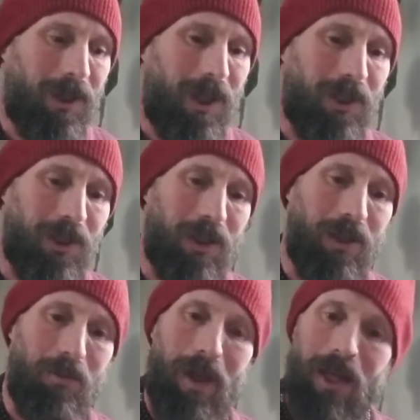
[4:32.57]
I
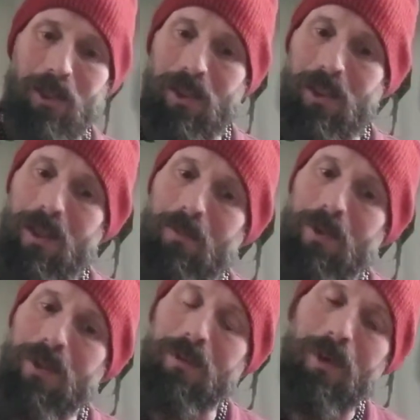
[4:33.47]
started matching it up
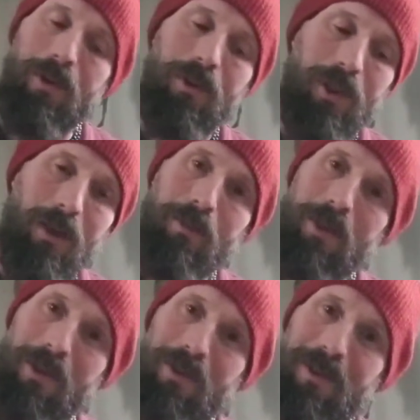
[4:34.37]
with some other
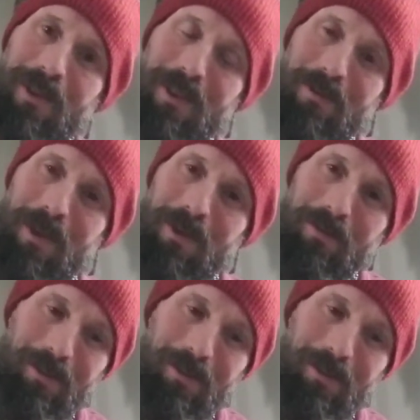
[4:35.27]
gemstones and some other